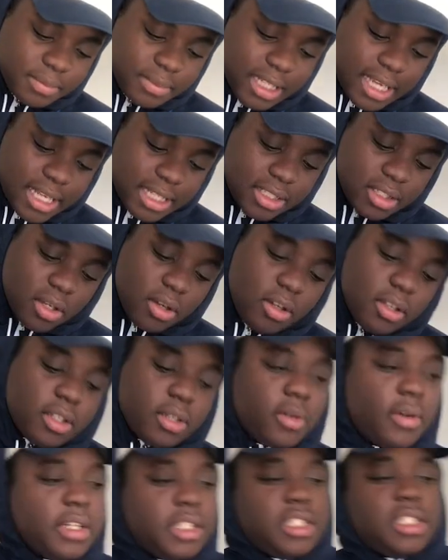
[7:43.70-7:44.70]
That's all
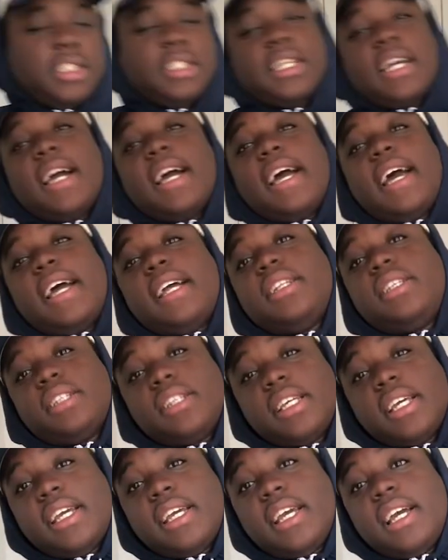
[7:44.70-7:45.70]
the questions I had
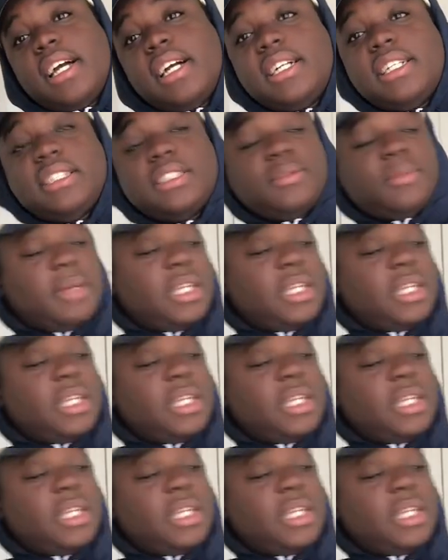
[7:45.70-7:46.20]
today, guys.